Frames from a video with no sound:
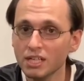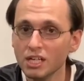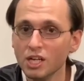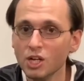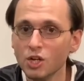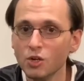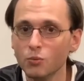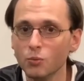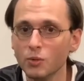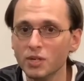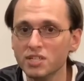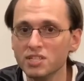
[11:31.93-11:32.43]

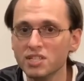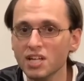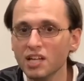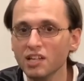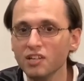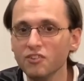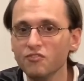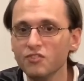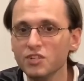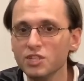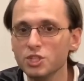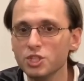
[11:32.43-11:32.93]
When
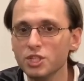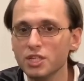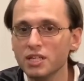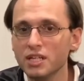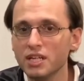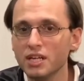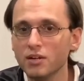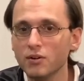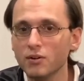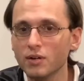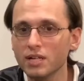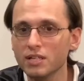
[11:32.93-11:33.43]
television
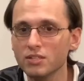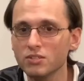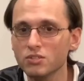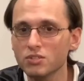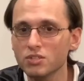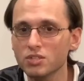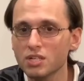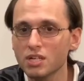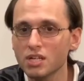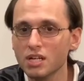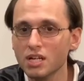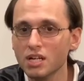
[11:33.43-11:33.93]
hearings
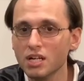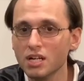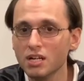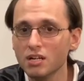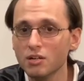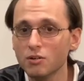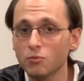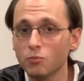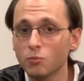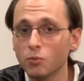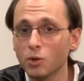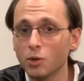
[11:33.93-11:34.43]

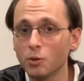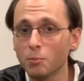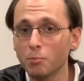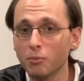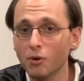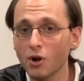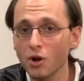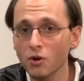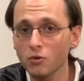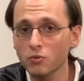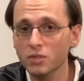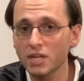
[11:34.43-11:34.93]
were
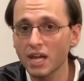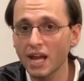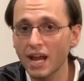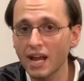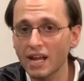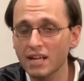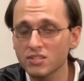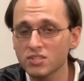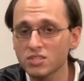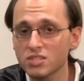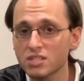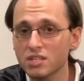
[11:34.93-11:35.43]

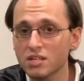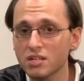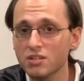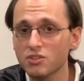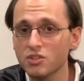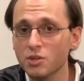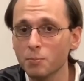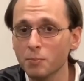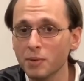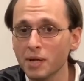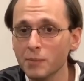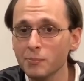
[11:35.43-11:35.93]
broadcast, the
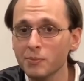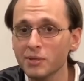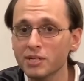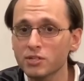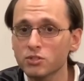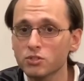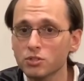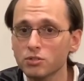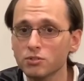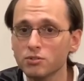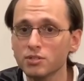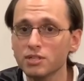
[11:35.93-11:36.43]
public
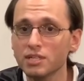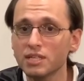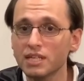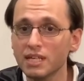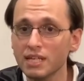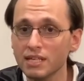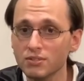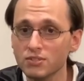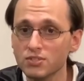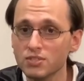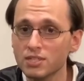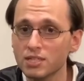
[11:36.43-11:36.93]
turned
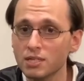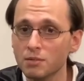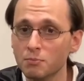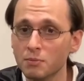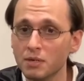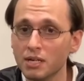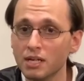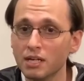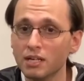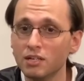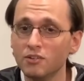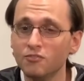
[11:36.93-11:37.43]
against him,
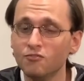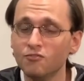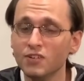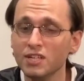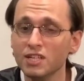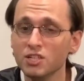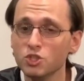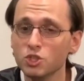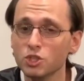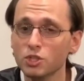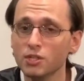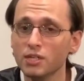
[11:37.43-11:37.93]
and
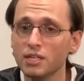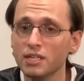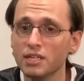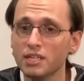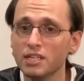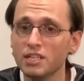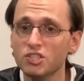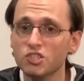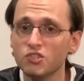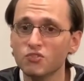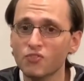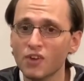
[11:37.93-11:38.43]
eventually
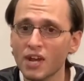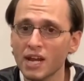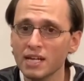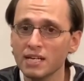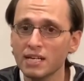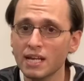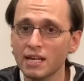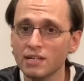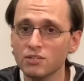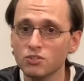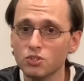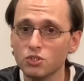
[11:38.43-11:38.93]
his
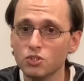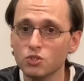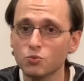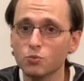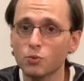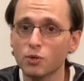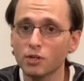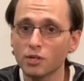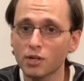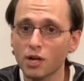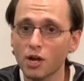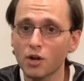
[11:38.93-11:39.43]
finances were
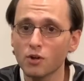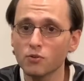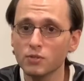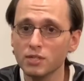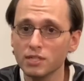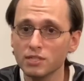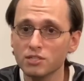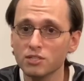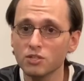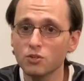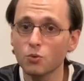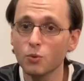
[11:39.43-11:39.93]
called into
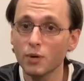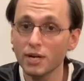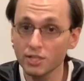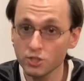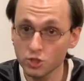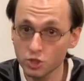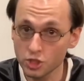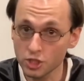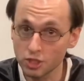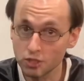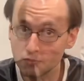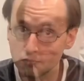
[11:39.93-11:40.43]

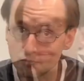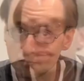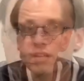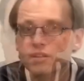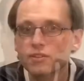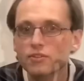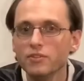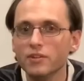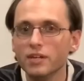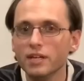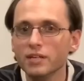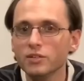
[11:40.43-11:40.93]
question.
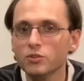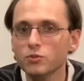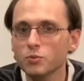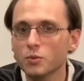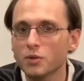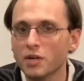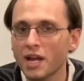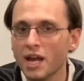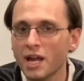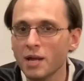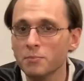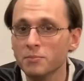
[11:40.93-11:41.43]
Things were
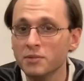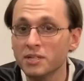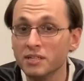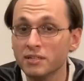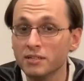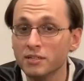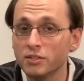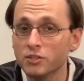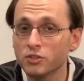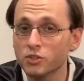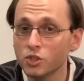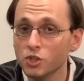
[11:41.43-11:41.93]
happening in
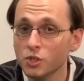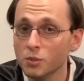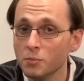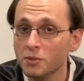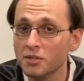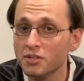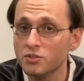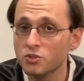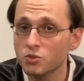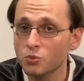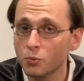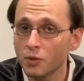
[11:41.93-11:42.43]
Cuba
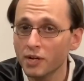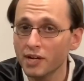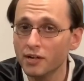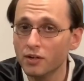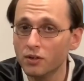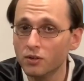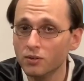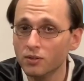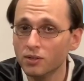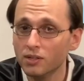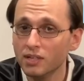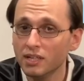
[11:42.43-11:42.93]
as well.
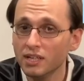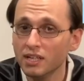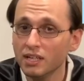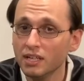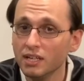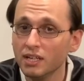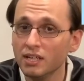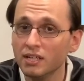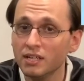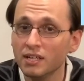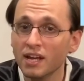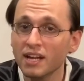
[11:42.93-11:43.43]
In
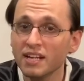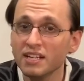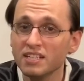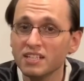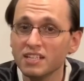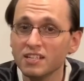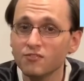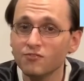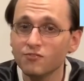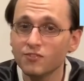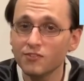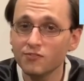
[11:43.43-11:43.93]

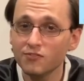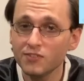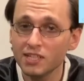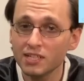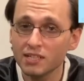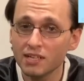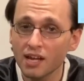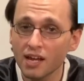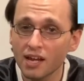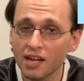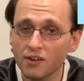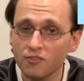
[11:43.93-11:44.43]

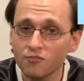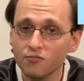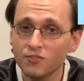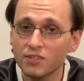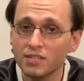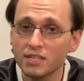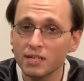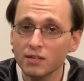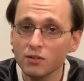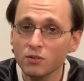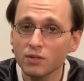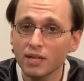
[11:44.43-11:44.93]
1959,
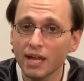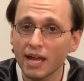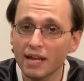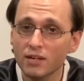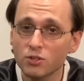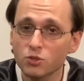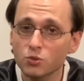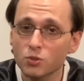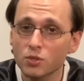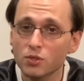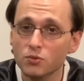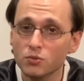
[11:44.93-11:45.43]
Fidel
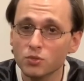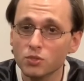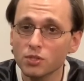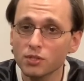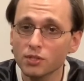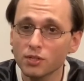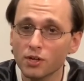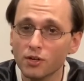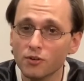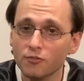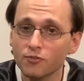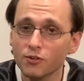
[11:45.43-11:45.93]
Castro took
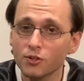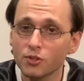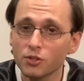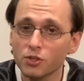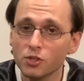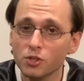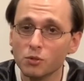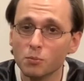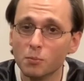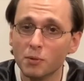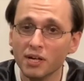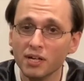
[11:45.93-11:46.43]
over
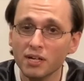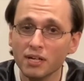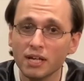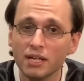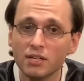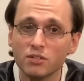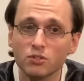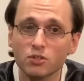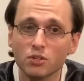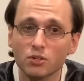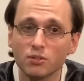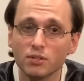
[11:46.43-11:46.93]
Cuba and
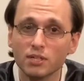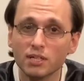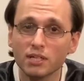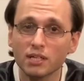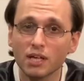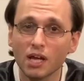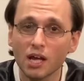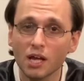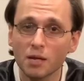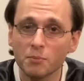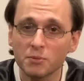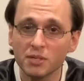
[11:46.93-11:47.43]
turned it
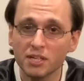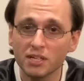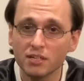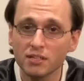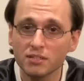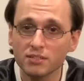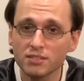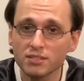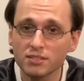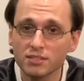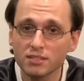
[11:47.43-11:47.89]
communist.